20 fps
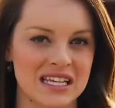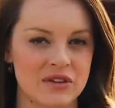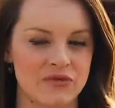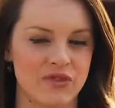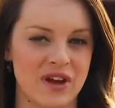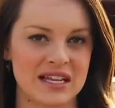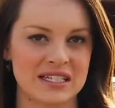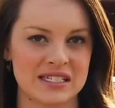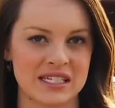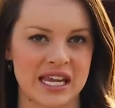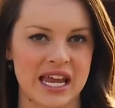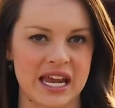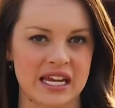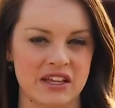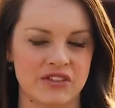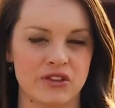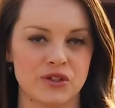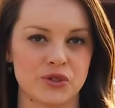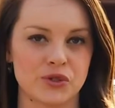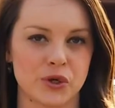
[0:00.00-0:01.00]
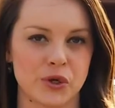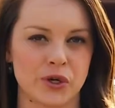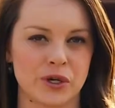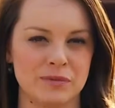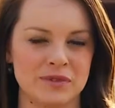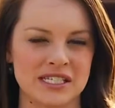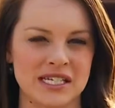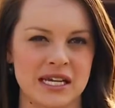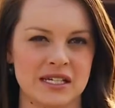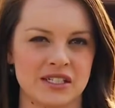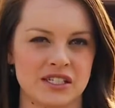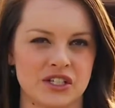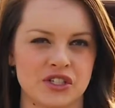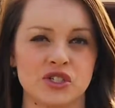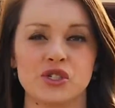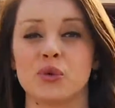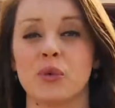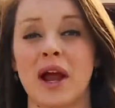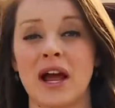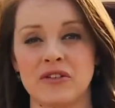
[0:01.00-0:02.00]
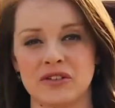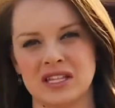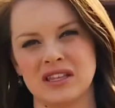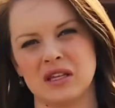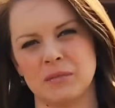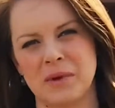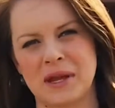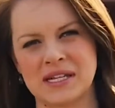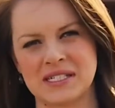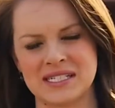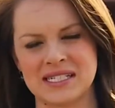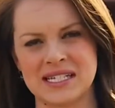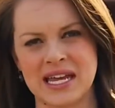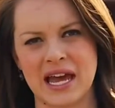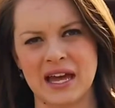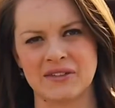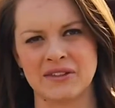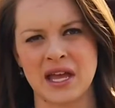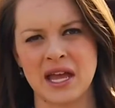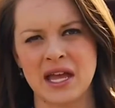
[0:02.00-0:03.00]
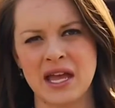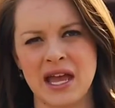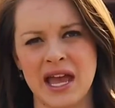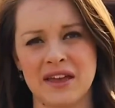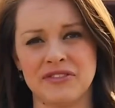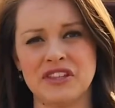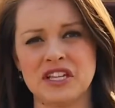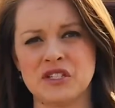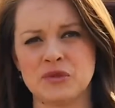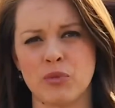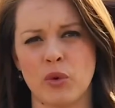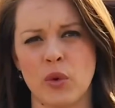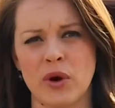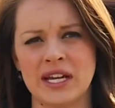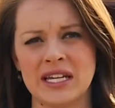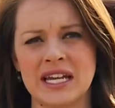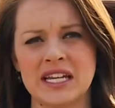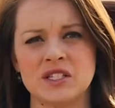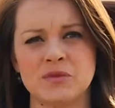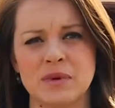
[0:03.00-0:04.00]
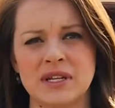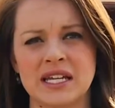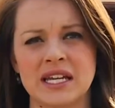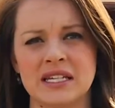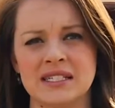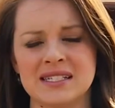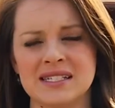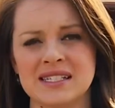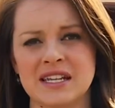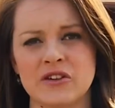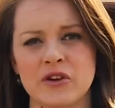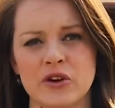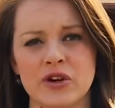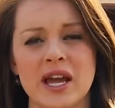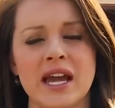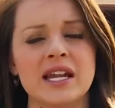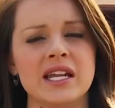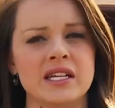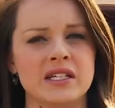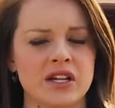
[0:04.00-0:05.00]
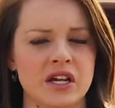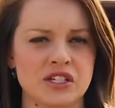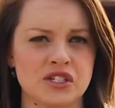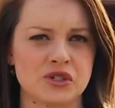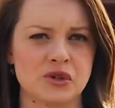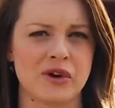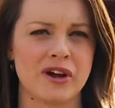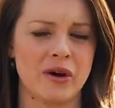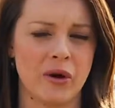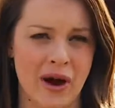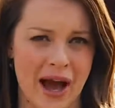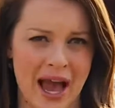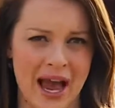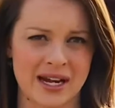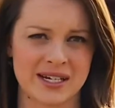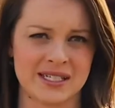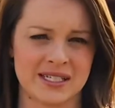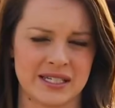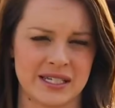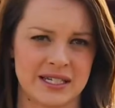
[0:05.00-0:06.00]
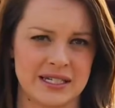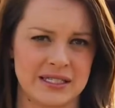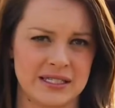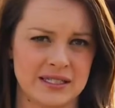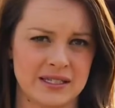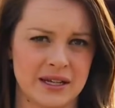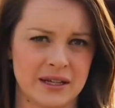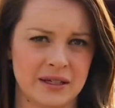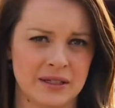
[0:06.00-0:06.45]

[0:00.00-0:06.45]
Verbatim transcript: investigating the circumstances surrounding the man's death. At this point, it's been considered an industrial accident.